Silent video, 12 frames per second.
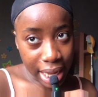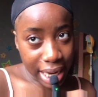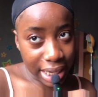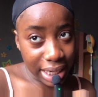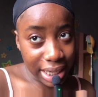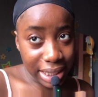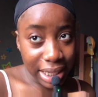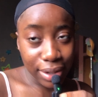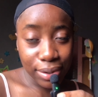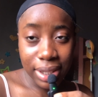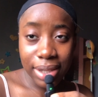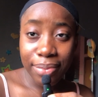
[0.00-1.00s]
And yes, I'm
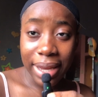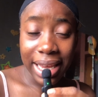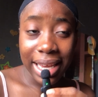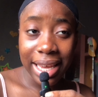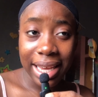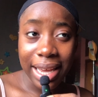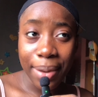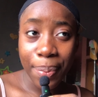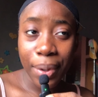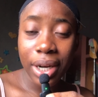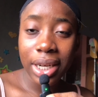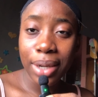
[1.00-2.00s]
losing my hair.
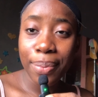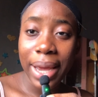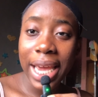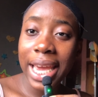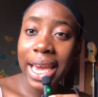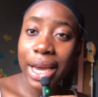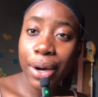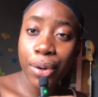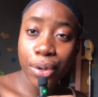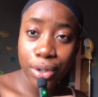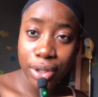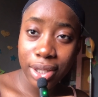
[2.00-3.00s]
Apparently my hair
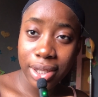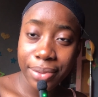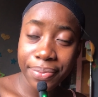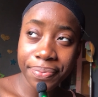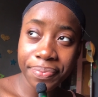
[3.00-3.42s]
cuts,